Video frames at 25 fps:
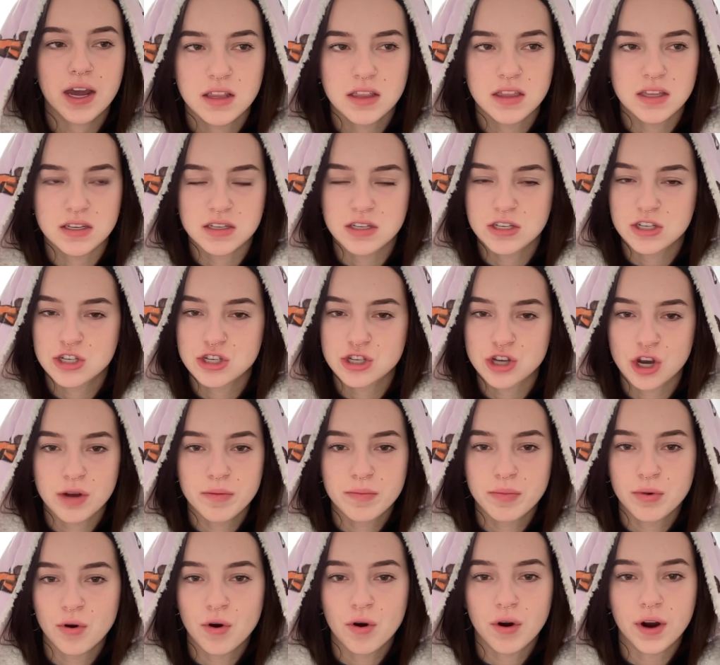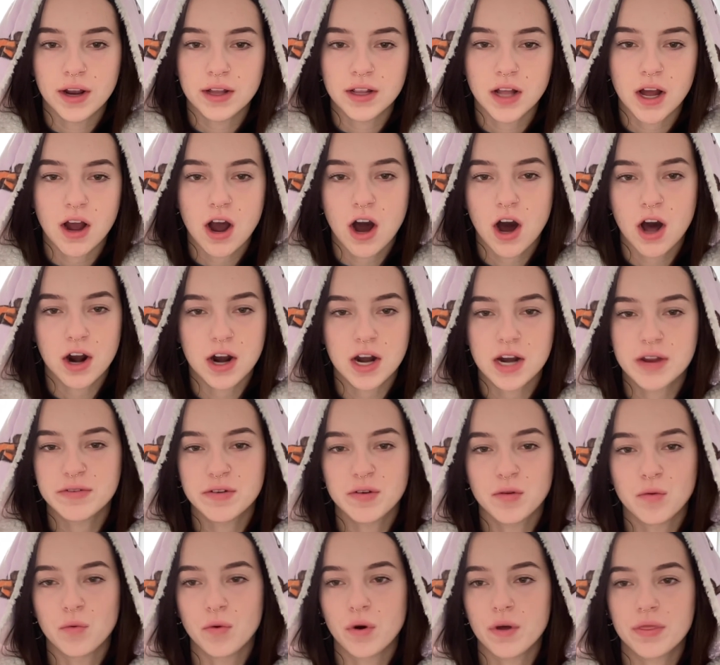this is so boring, like I don't
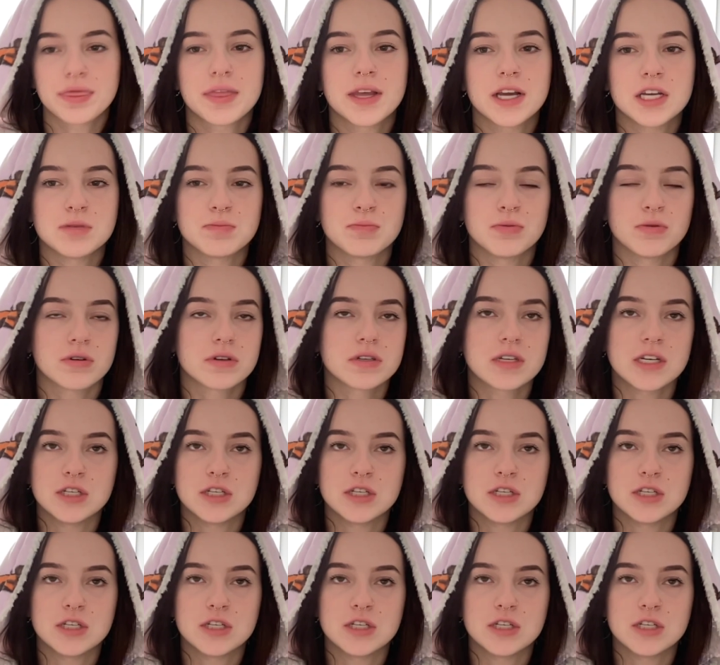even want these books